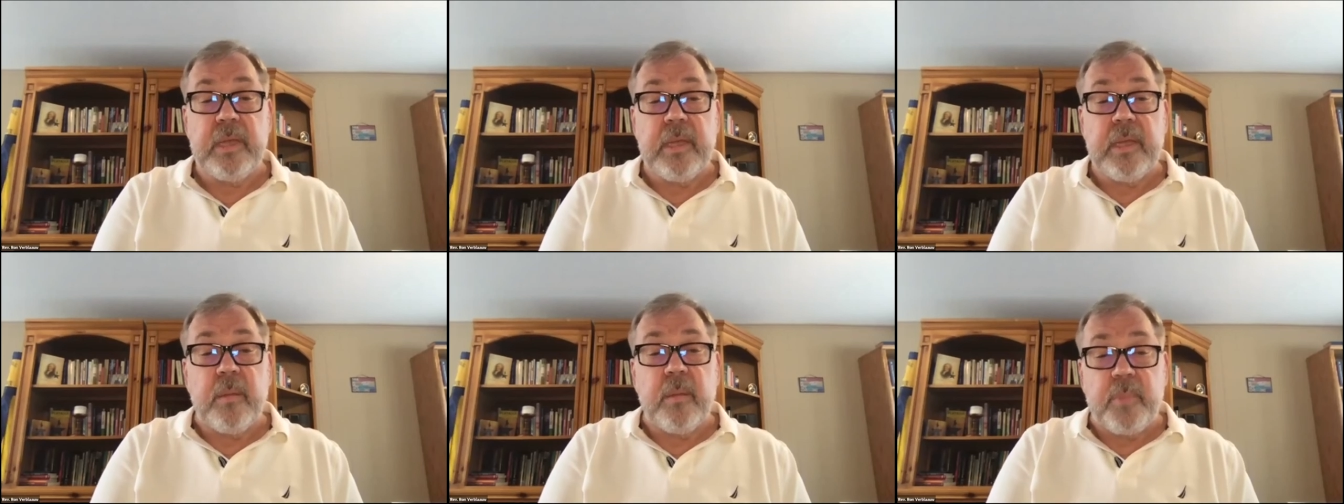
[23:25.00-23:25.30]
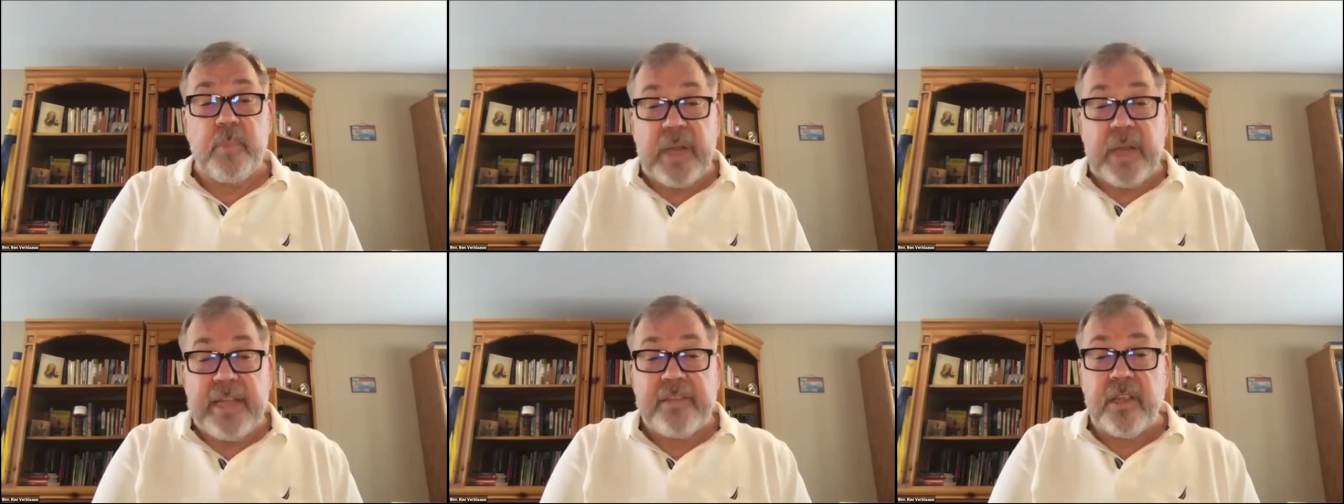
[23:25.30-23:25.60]

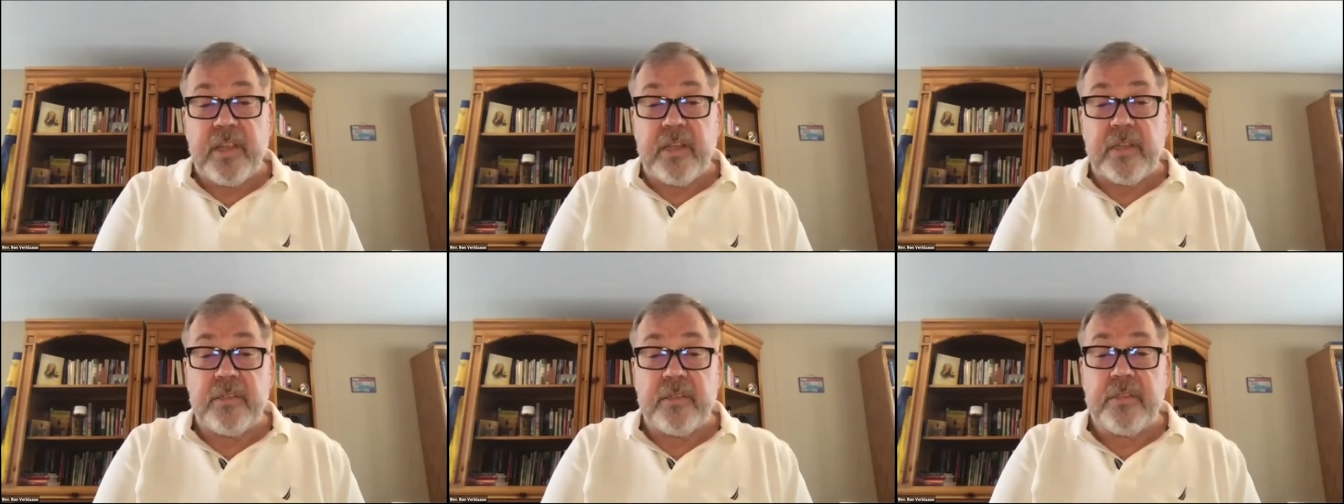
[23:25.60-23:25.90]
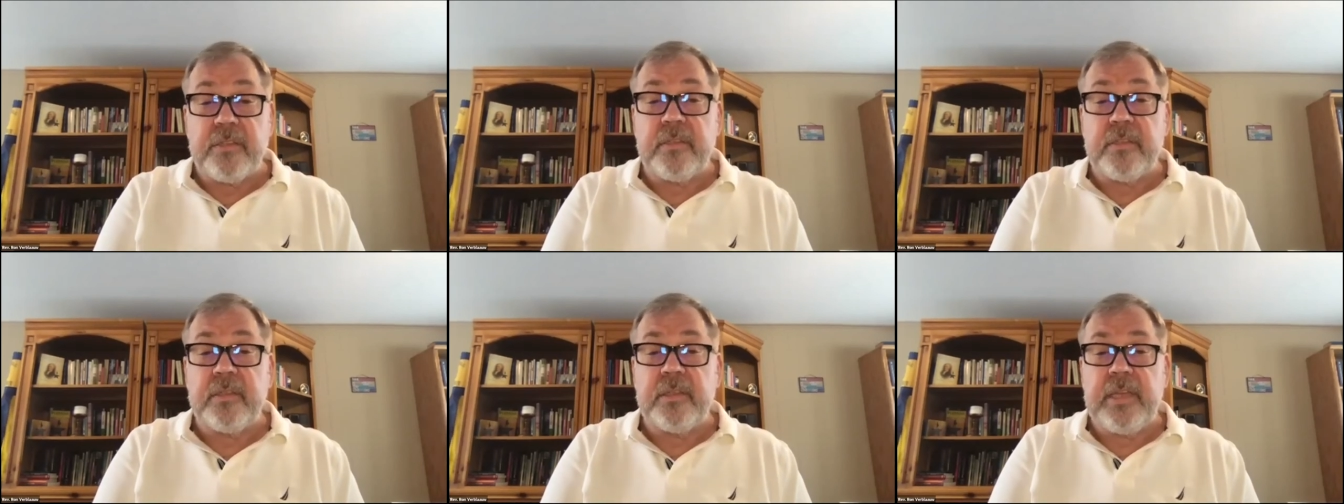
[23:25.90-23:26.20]
Bless us
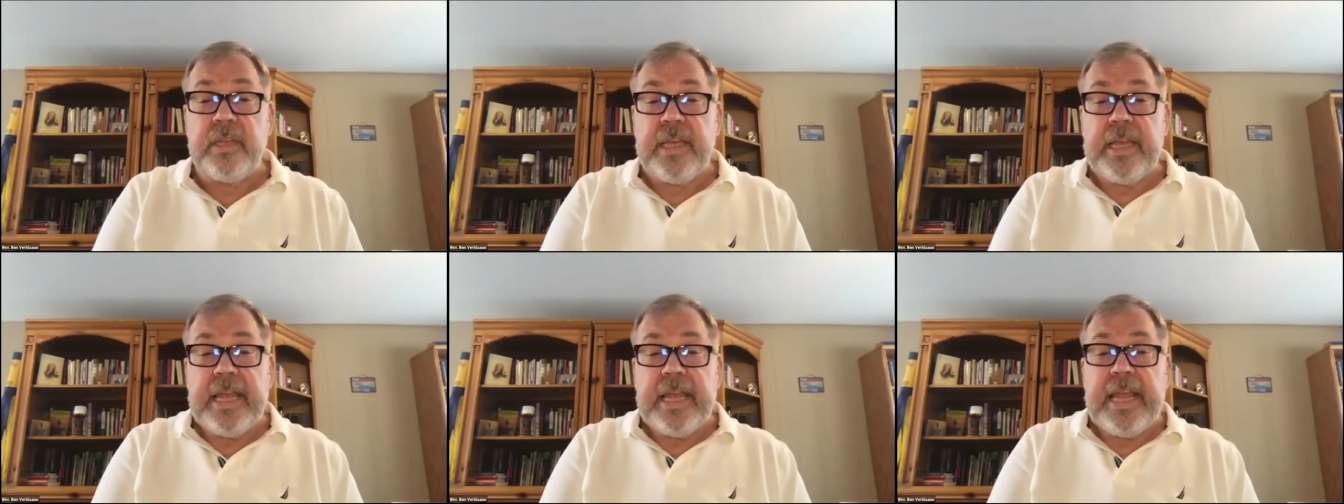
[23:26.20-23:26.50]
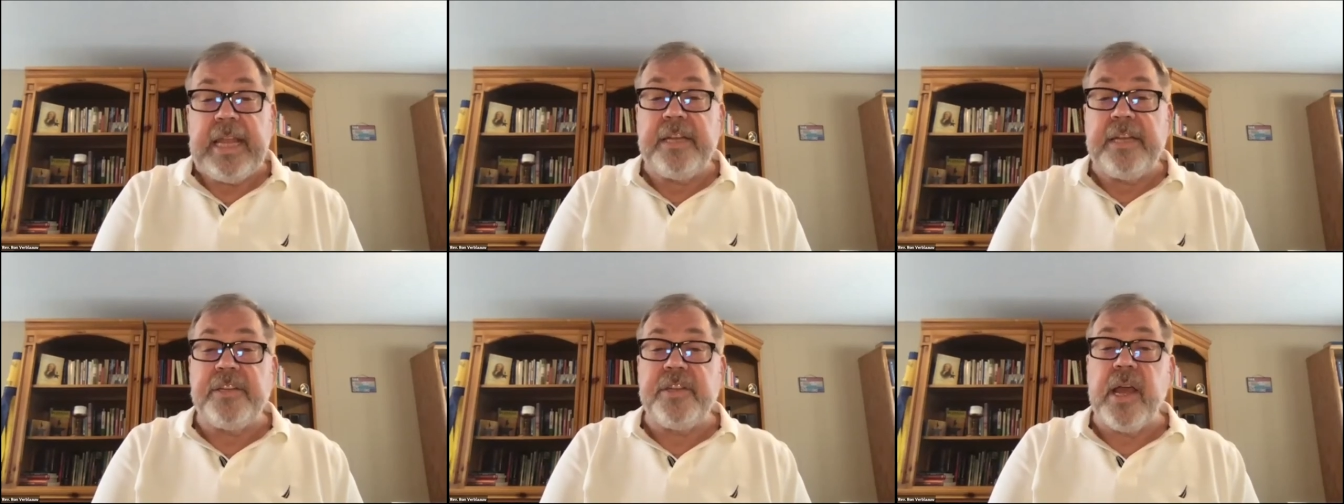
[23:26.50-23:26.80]

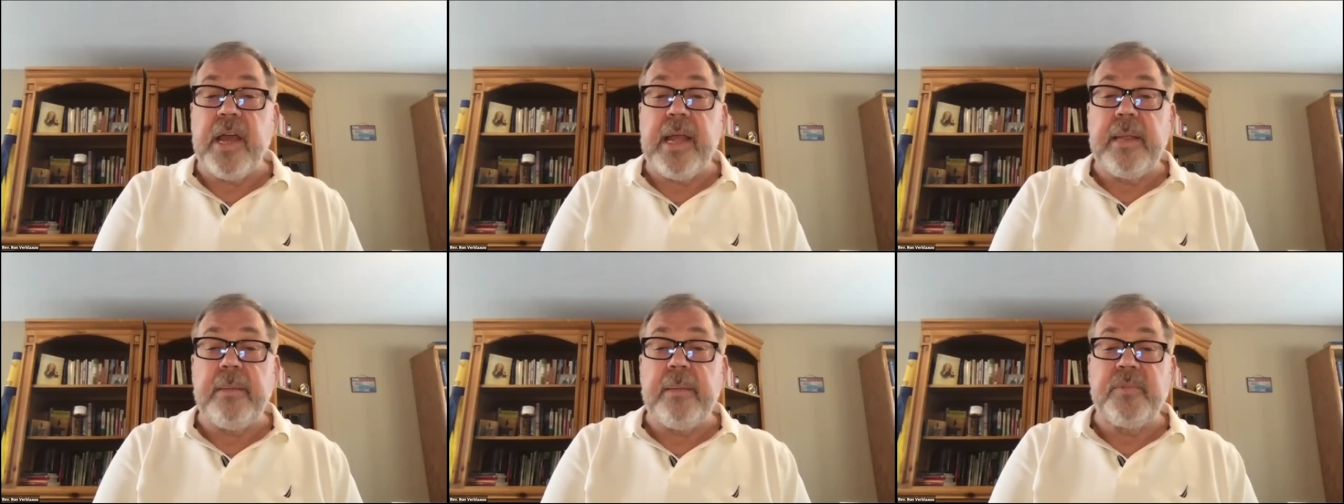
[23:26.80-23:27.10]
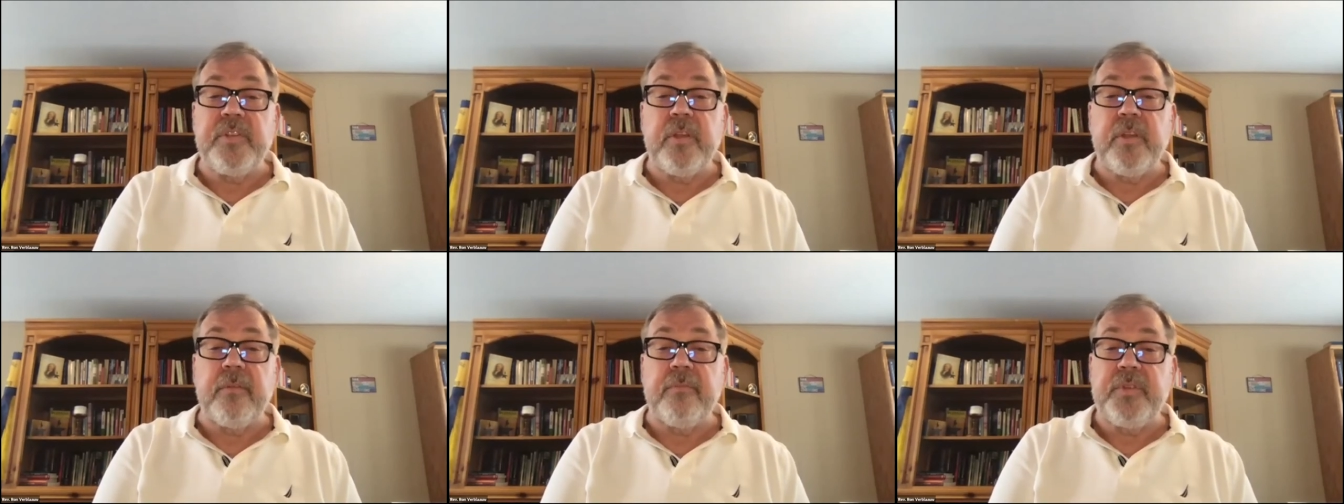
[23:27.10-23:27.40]
in times of